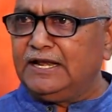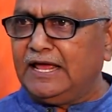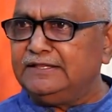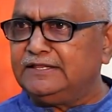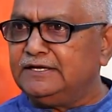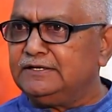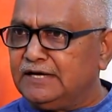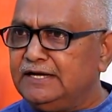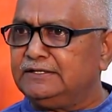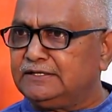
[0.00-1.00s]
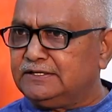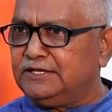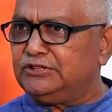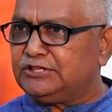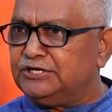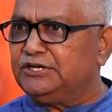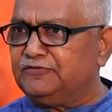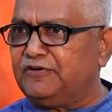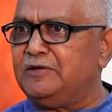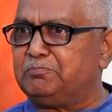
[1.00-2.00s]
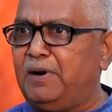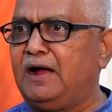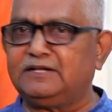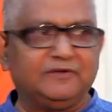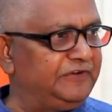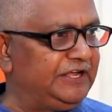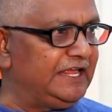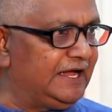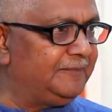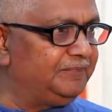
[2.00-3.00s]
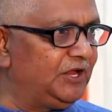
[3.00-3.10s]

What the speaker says: 1935 part of India.